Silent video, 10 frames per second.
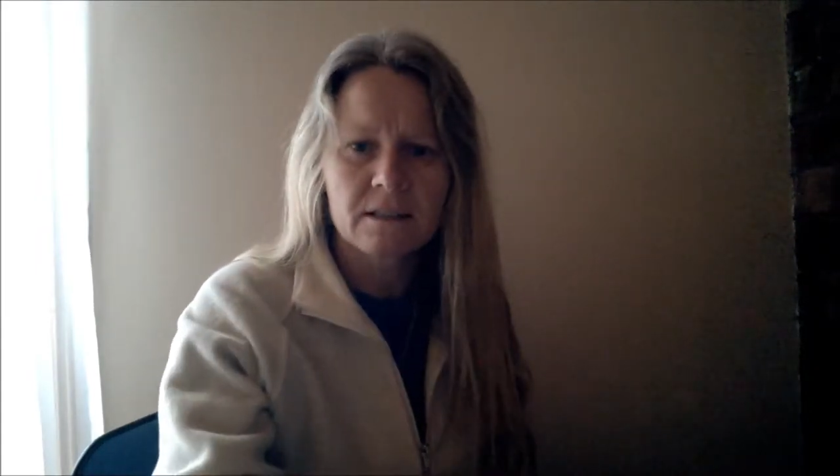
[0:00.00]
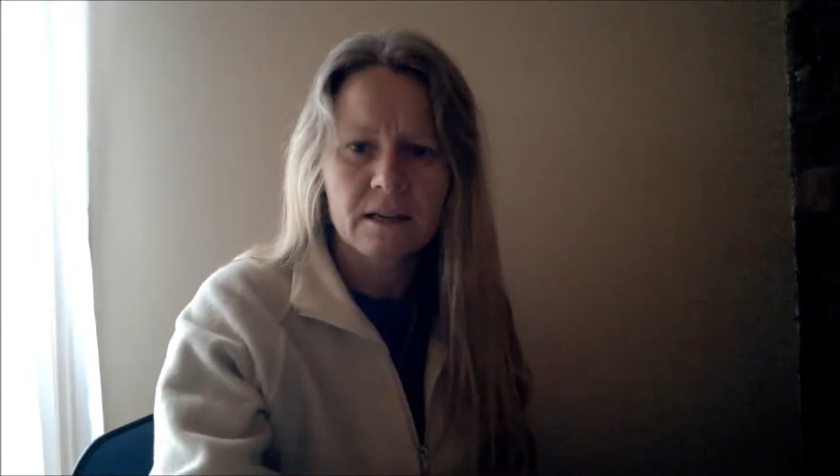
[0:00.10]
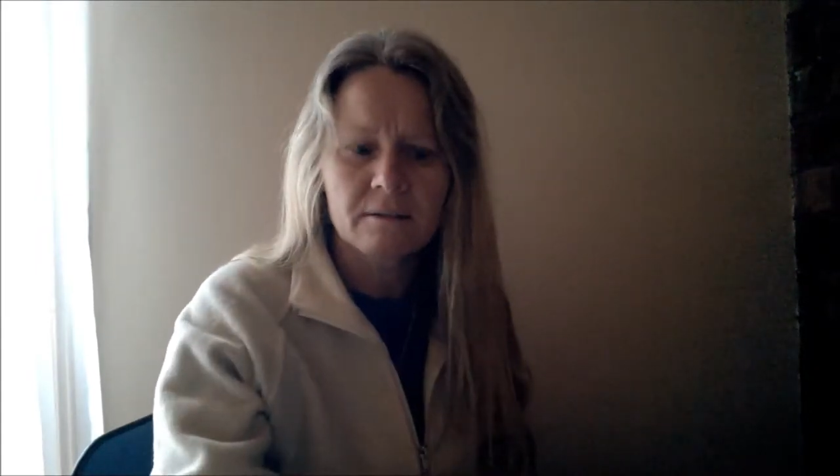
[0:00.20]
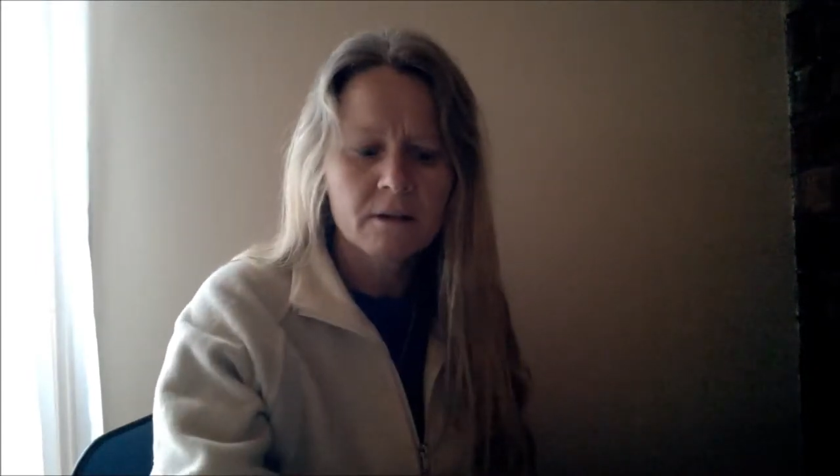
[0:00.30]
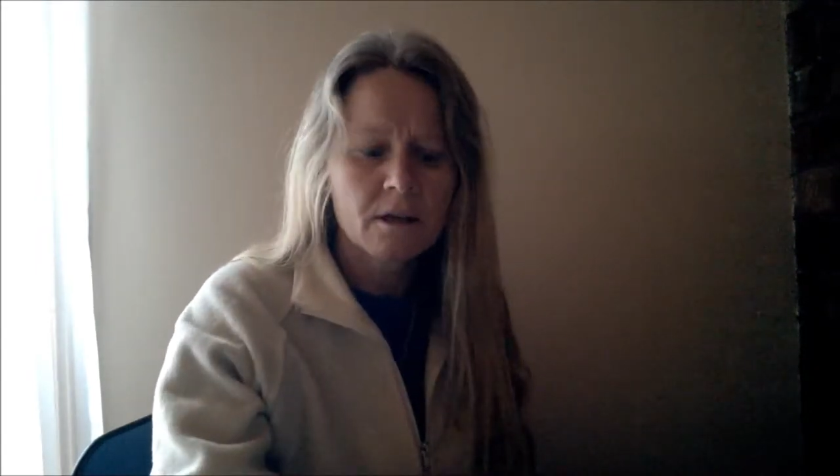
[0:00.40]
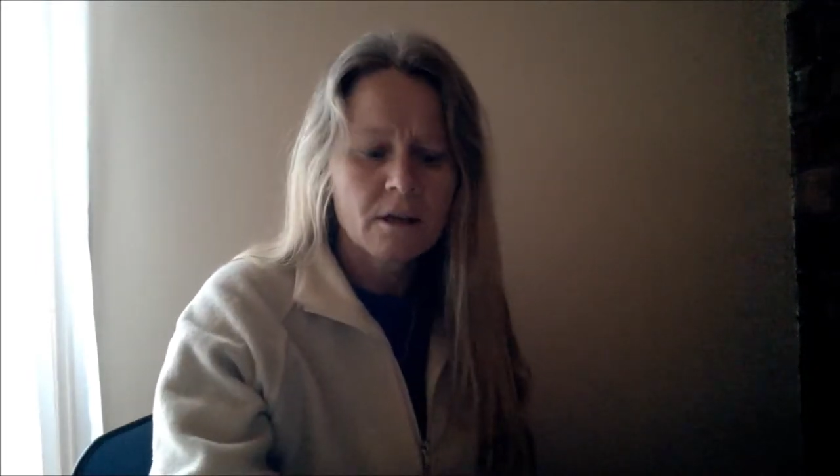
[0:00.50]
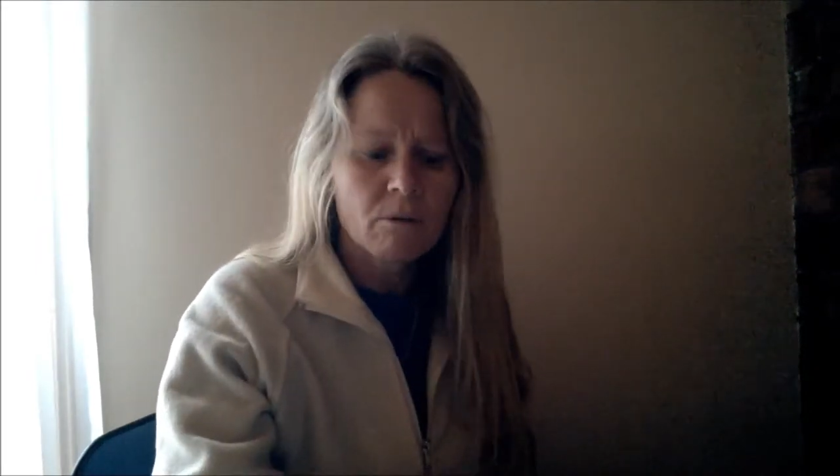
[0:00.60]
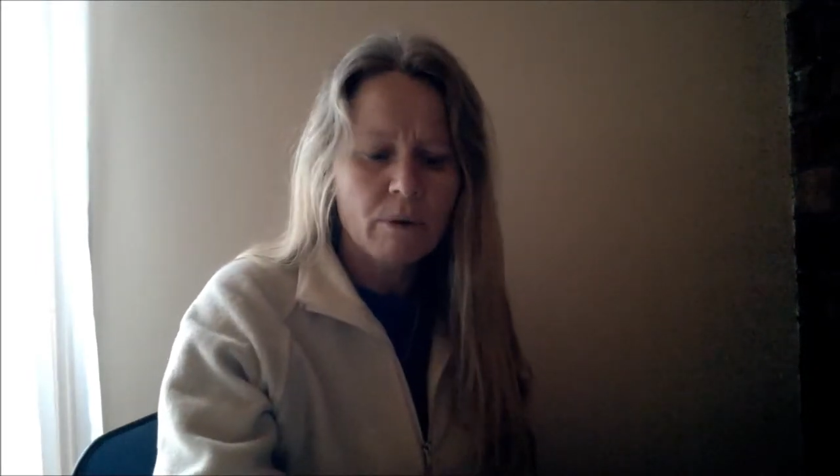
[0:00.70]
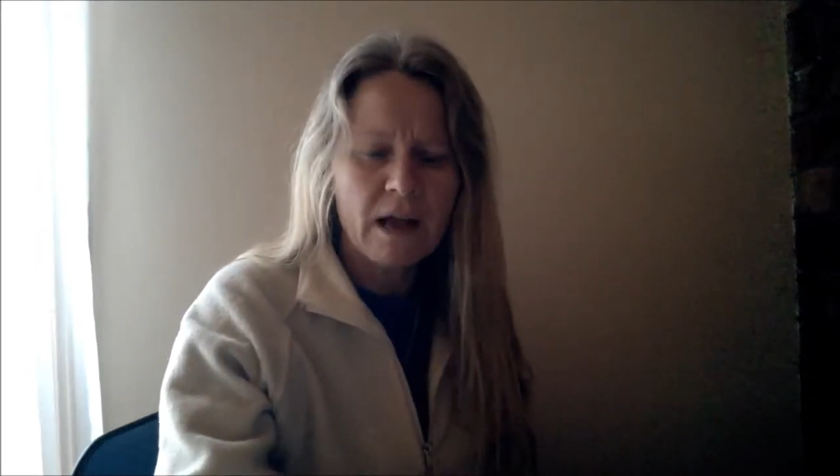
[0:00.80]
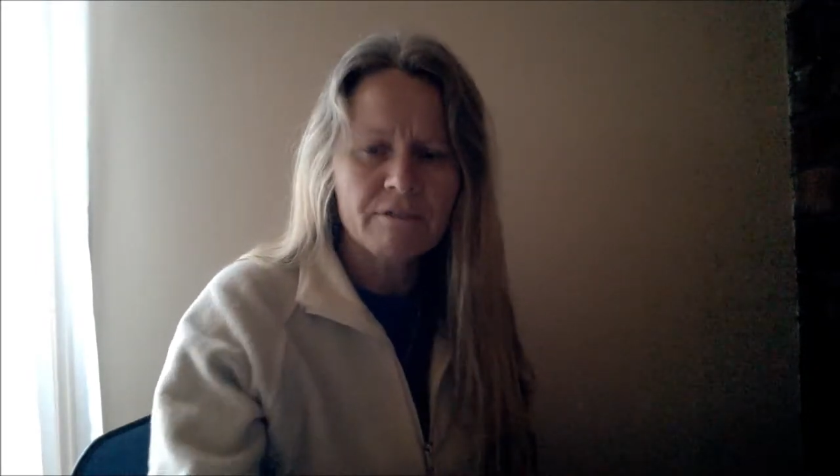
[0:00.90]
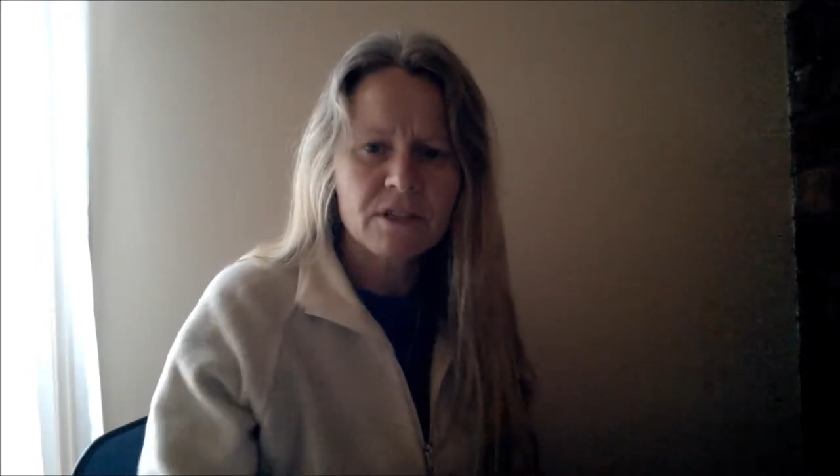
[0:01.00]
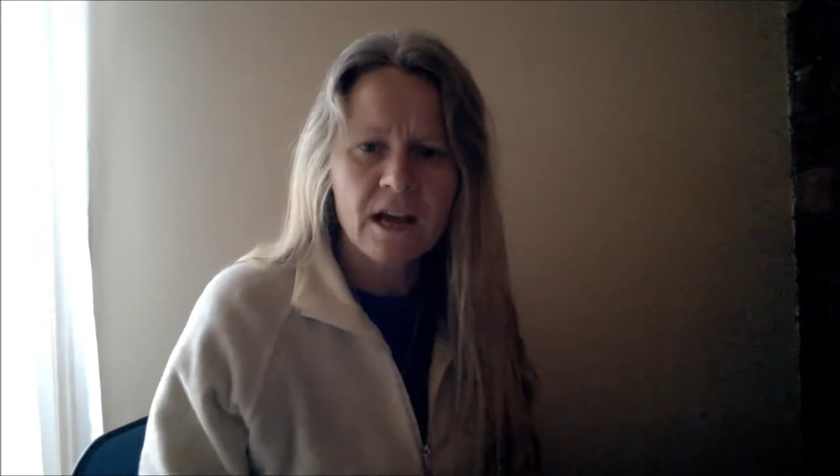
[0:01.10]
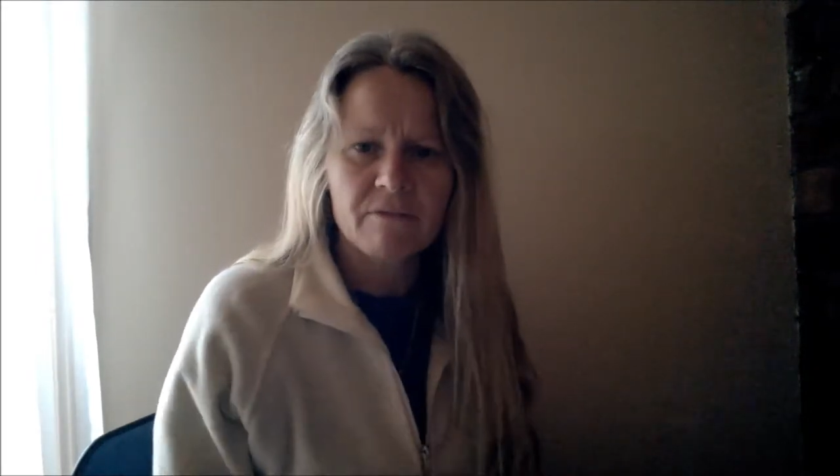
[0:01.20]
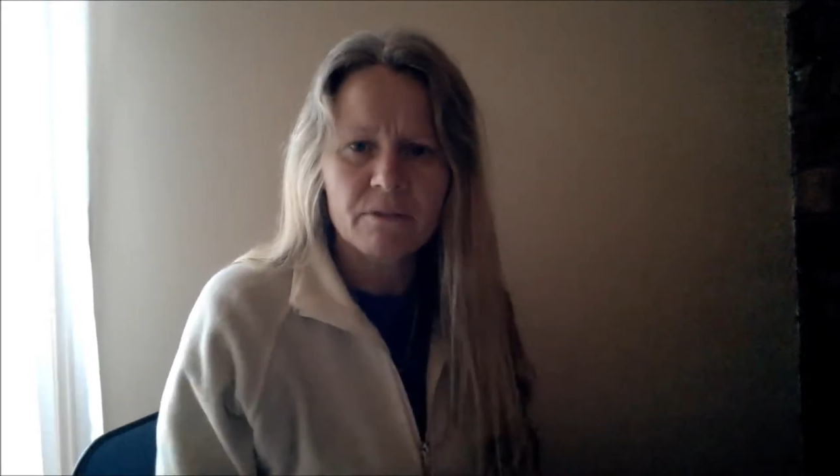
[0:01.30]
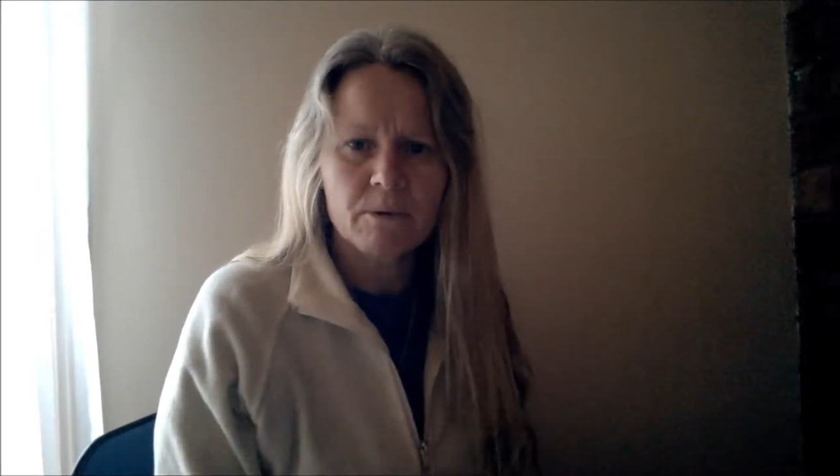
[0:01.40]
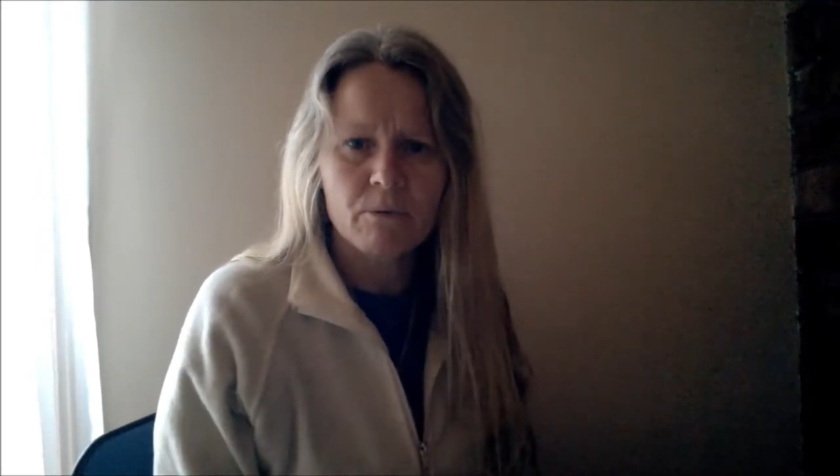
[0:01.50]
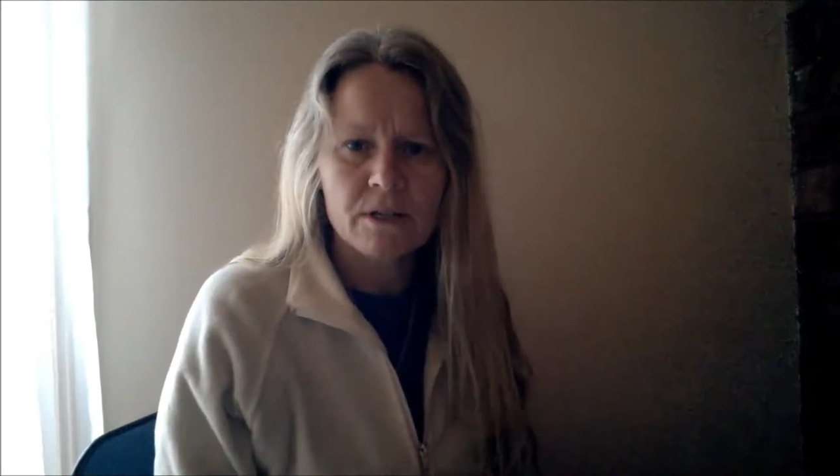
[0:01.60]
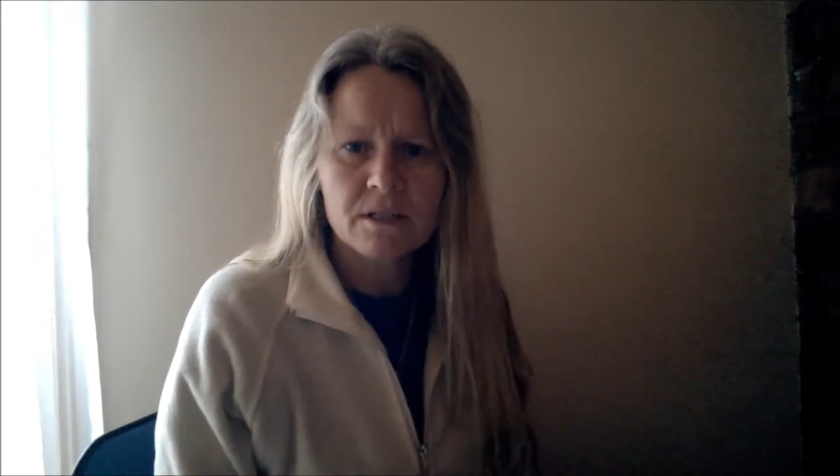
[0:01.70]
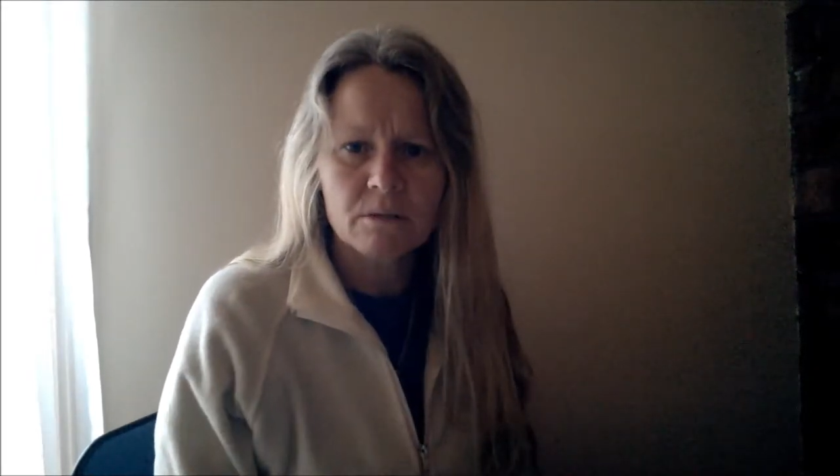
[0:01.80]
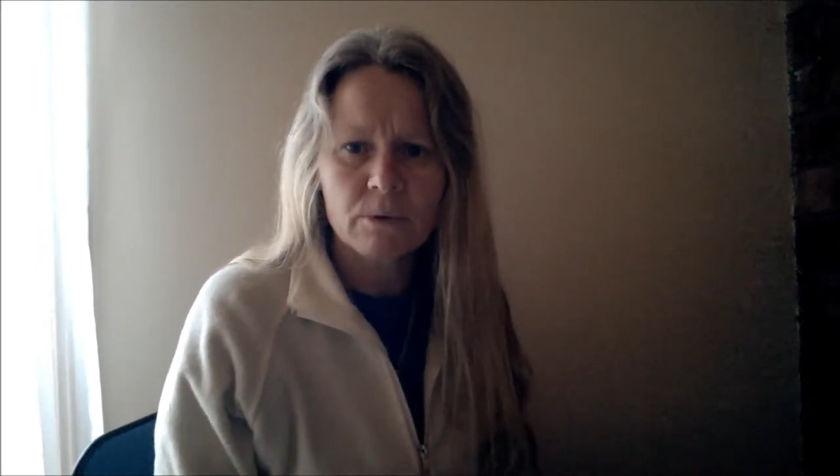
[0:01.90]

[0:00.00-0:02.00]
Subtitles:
and we have to have them arrested.